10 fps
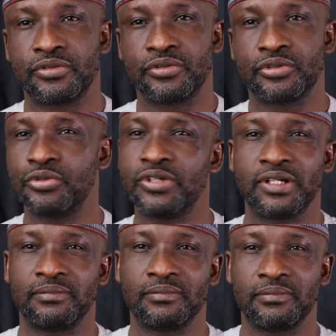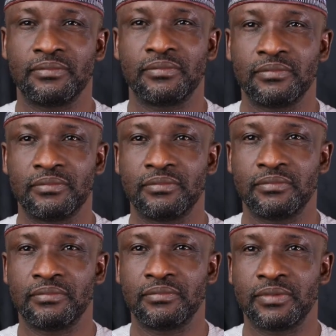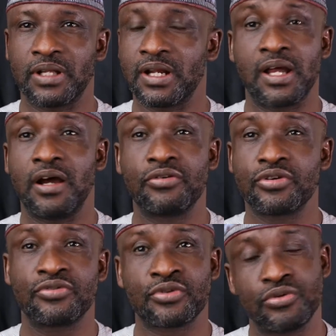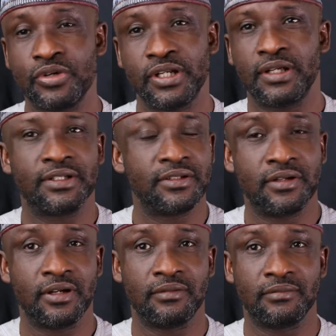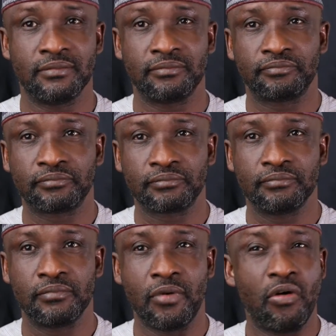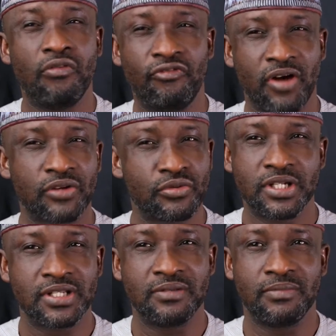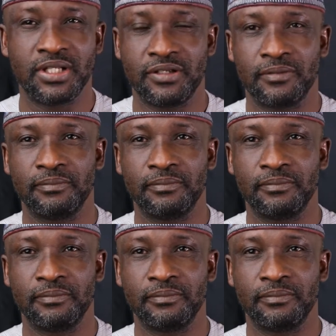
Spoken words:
children that are out of school in Nigeria. Over 20 million.